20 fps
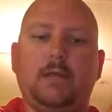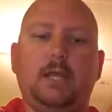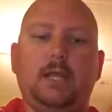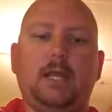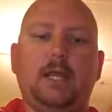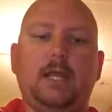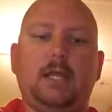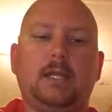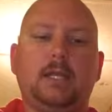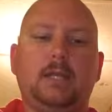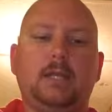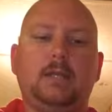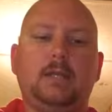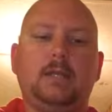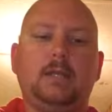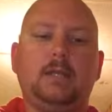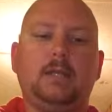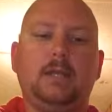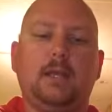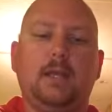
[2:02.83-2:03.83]
lit
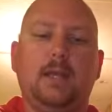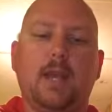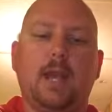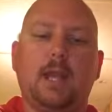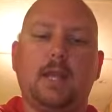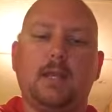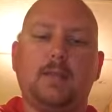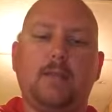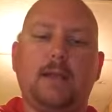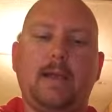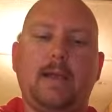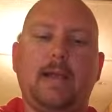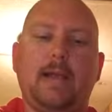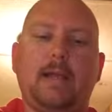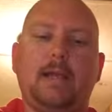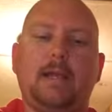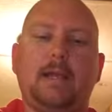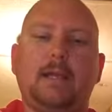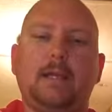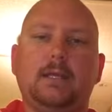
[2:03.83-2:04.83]
and out of the
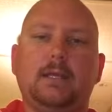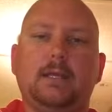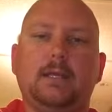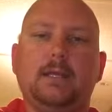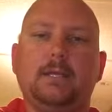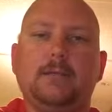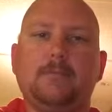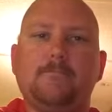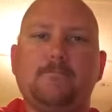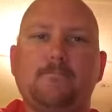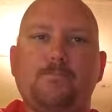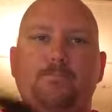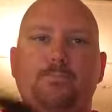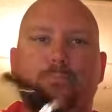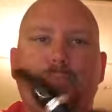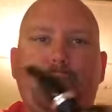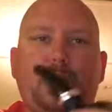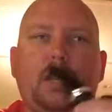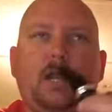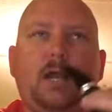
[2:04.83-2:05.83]
bag.
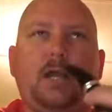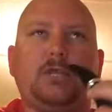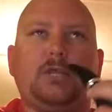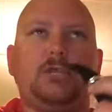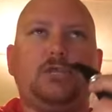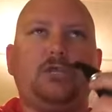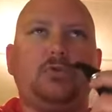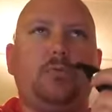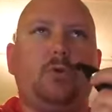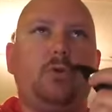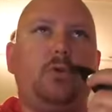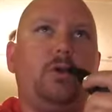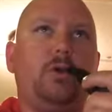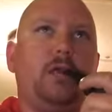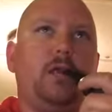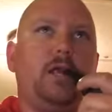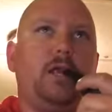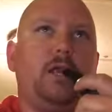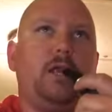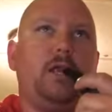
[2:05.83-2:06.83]
And as you're smoking
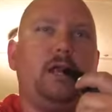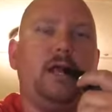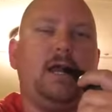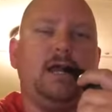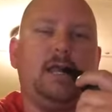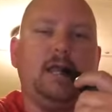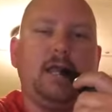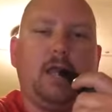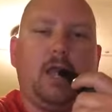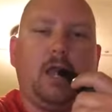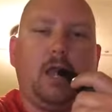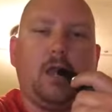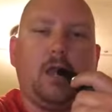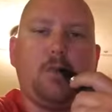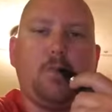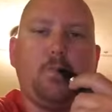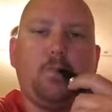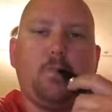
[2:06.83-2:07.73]
it, you're not getting.